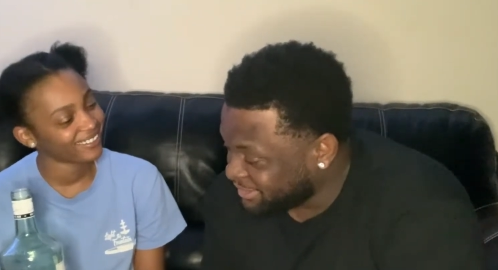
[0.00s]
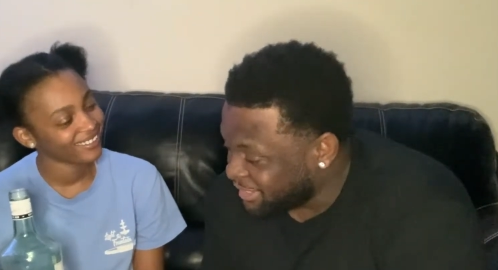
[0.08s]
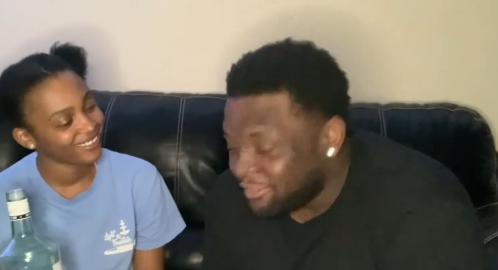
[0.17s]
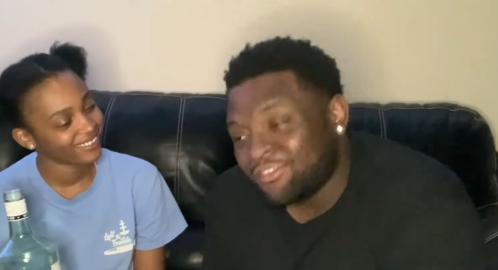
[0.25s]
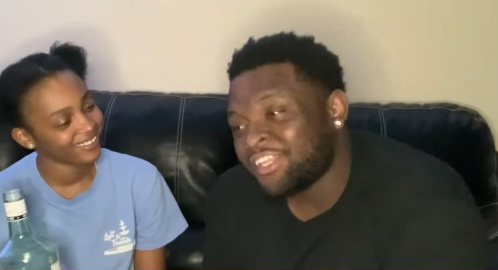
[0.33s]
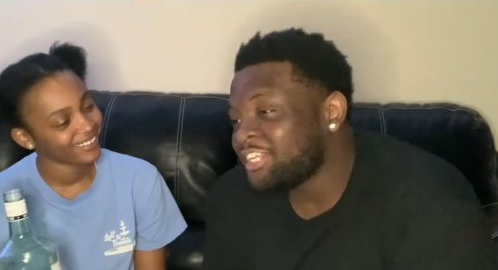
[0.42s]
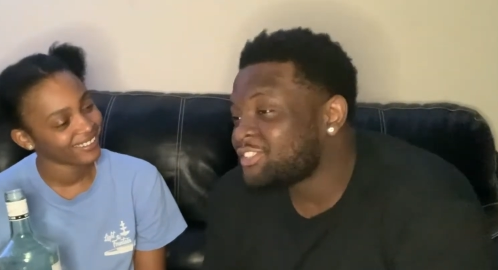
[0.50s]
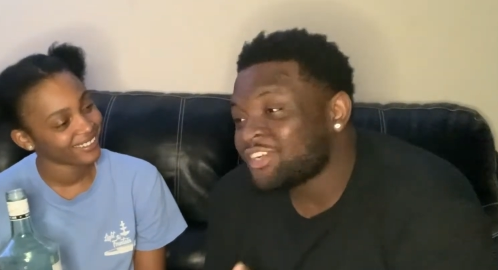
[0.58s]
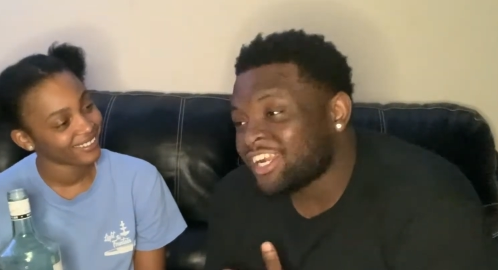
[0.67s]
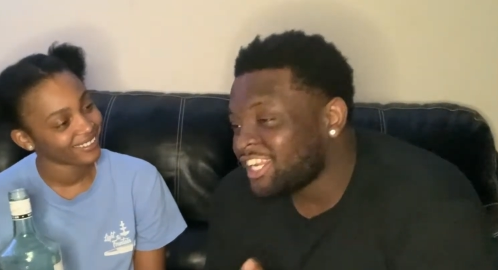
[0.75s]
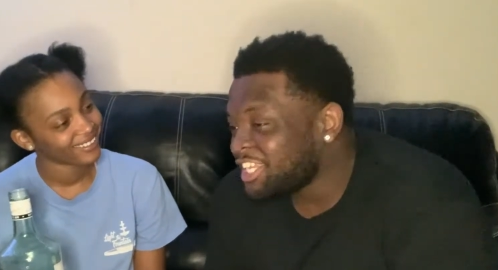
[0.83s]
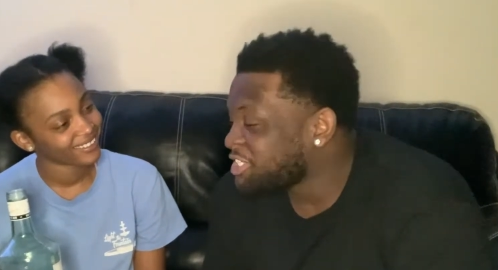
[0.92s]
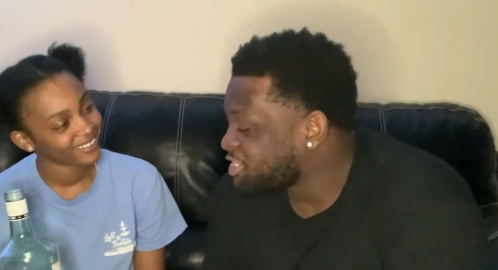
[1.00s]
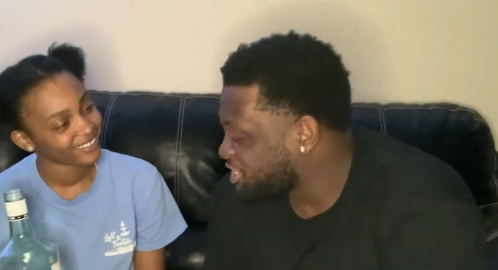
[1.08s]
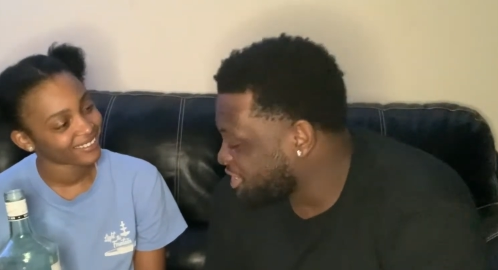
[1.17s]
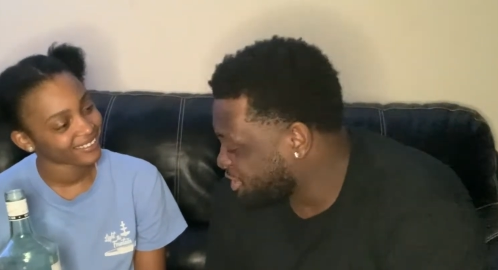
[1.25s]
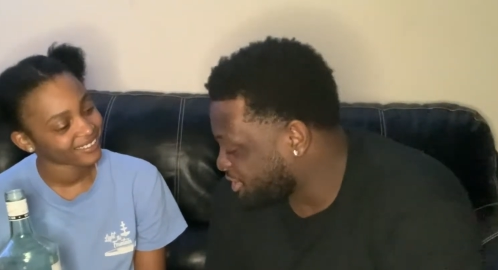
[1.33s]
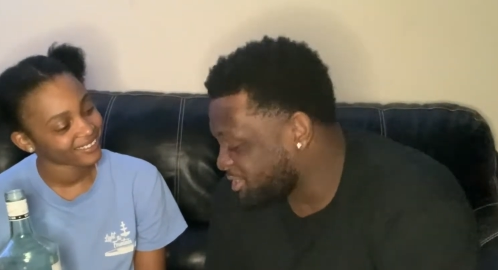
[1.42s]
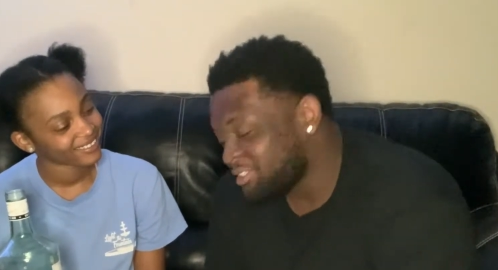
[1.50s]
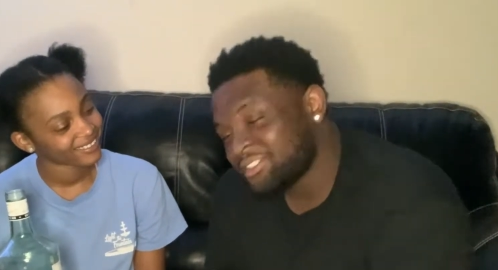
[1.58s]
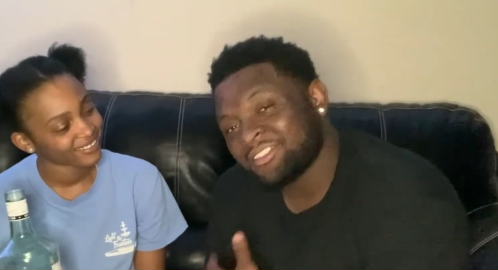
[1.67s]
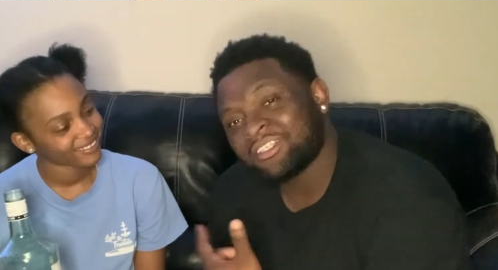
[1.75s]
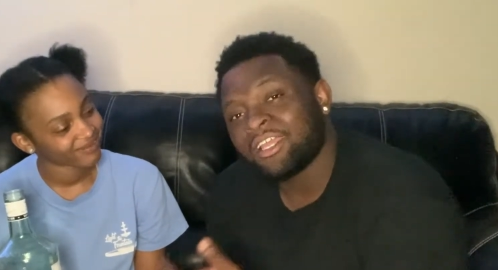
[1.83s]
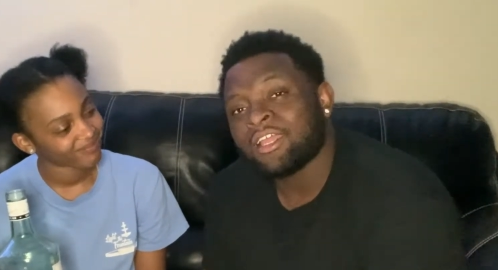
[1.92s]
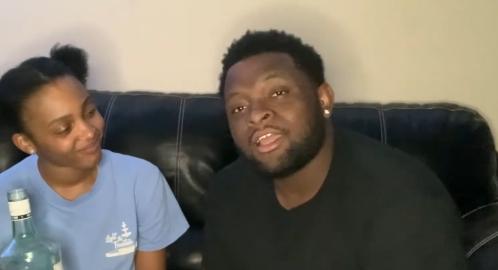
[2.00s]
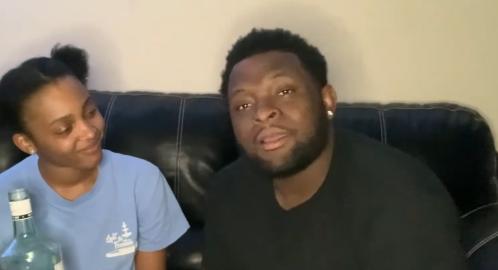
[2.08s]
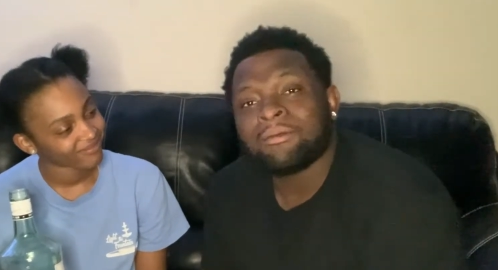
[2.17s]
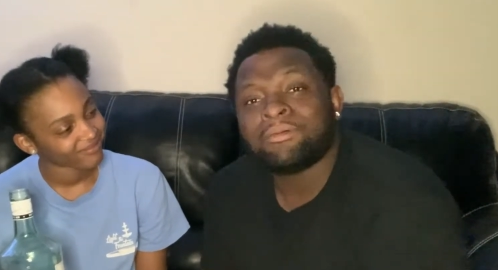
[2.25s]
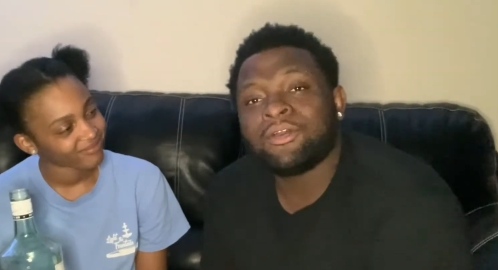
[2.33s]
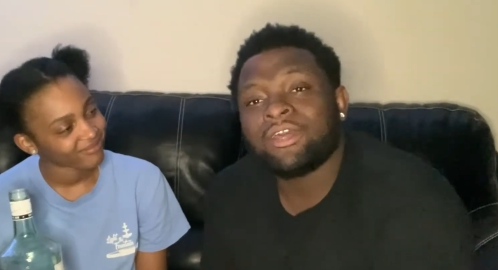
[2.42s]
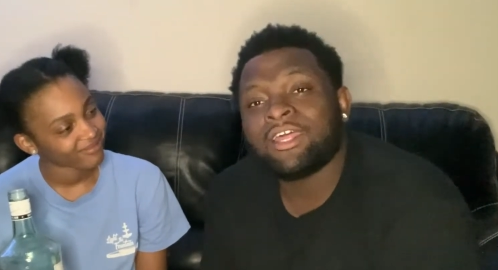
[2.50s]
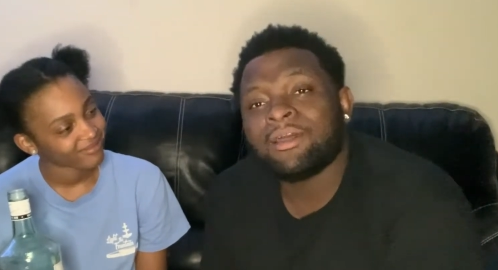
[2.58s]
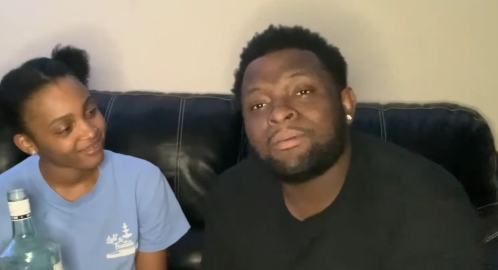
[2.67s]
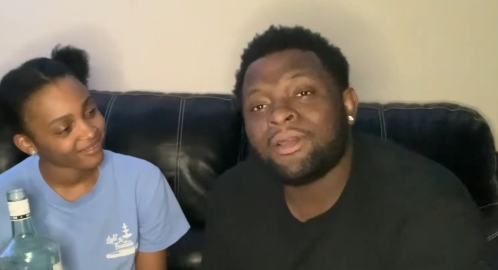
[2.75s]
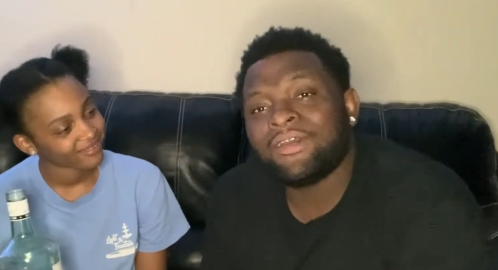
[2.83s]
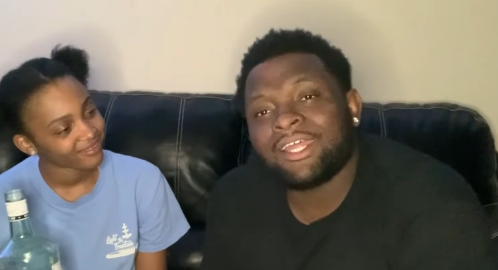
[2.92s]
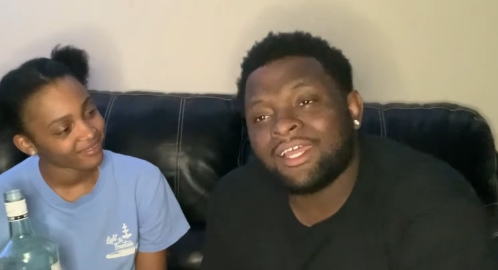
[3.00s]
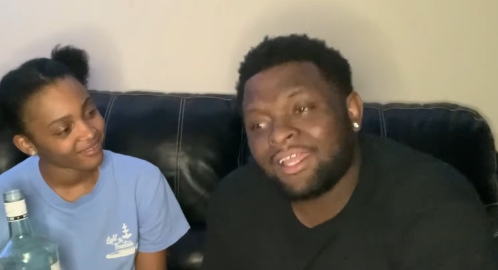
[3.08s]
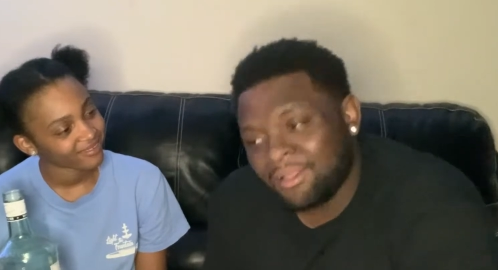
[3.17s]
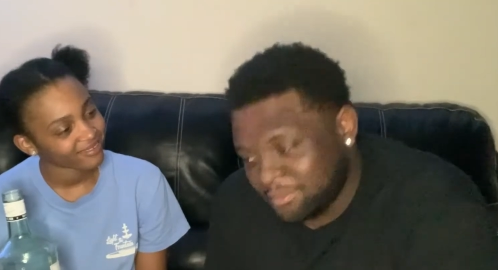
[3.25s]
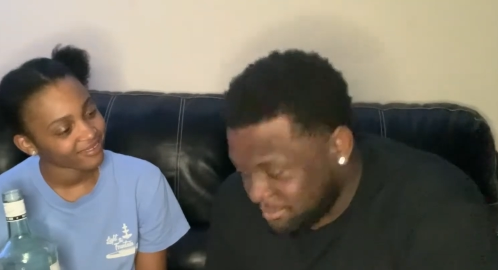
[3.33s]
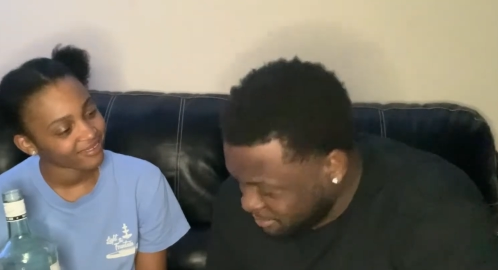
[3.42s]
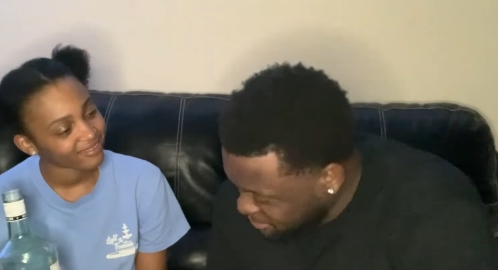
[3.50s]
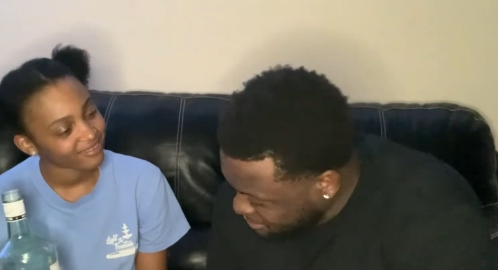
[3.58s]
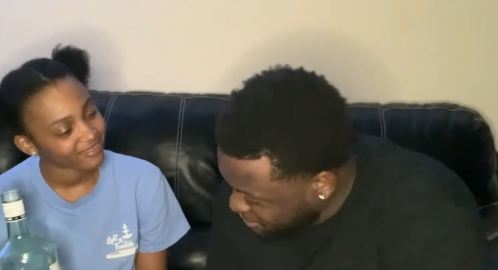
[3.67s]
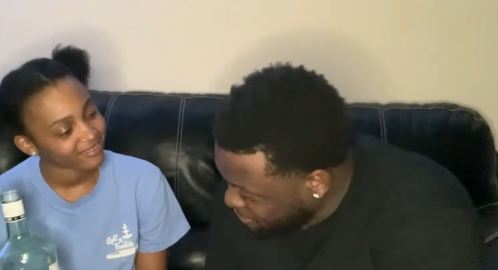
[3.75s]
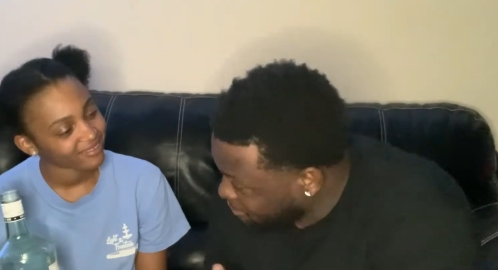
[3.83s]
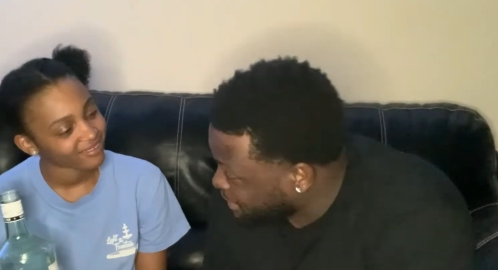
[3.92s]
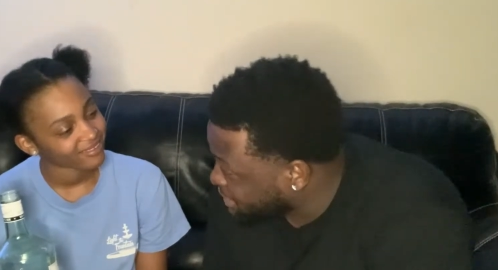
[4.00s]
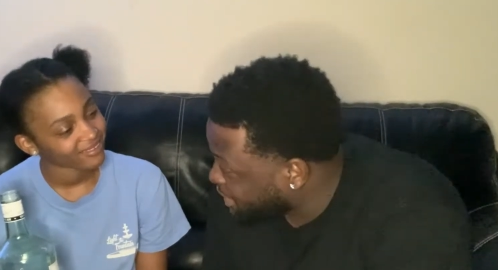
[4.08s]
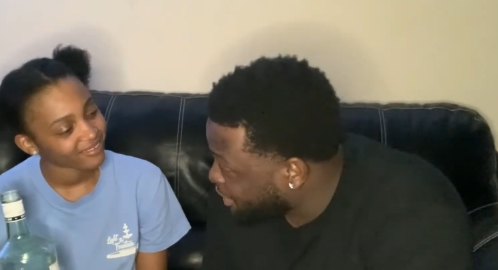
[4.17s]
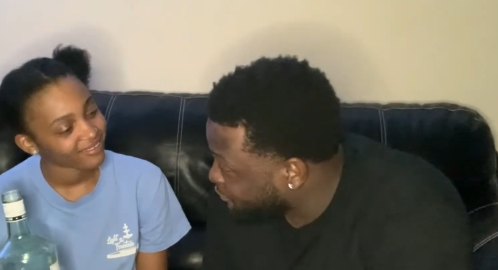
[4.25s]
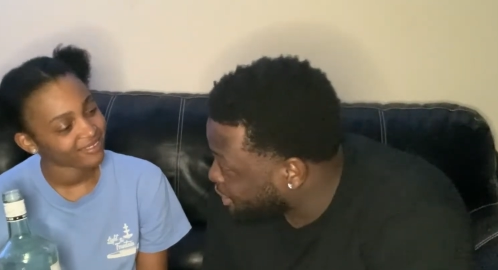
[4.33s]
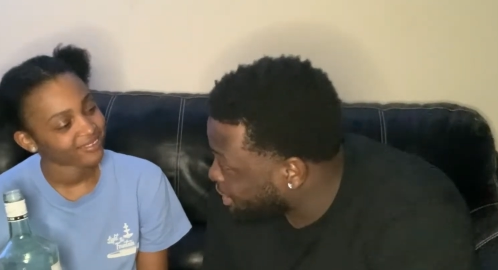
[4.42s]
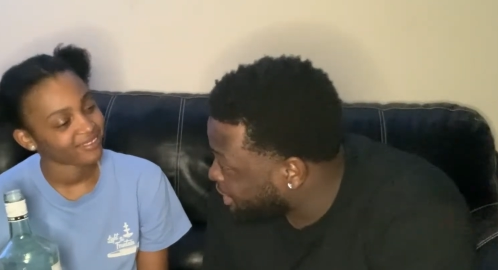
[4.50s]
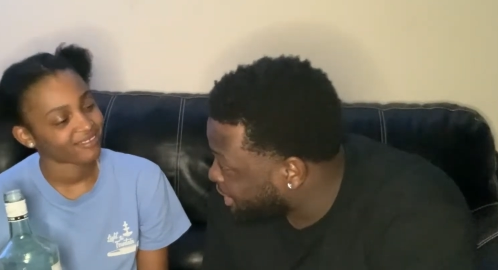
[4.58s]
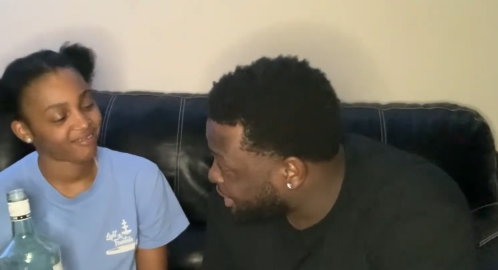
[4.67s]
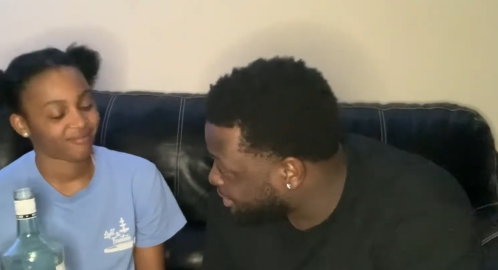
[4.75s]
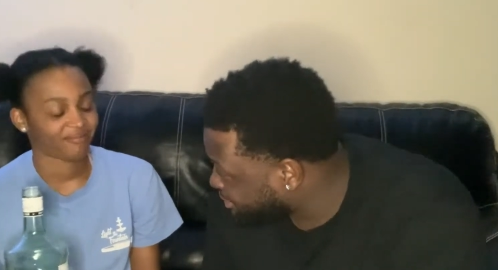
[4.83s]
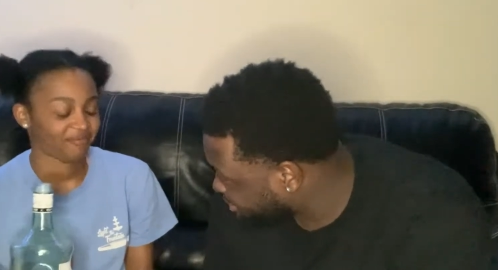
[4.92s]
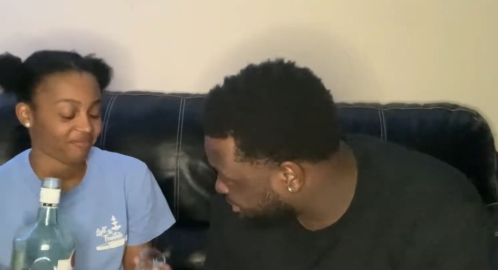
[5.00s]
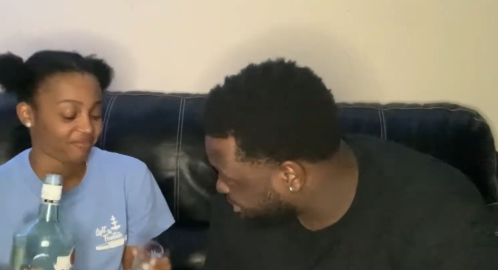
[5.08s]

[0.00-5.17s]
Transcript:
Speaker 1: If you ain't trying to let us hear it. Pull it up, pull it up. What did I pull up?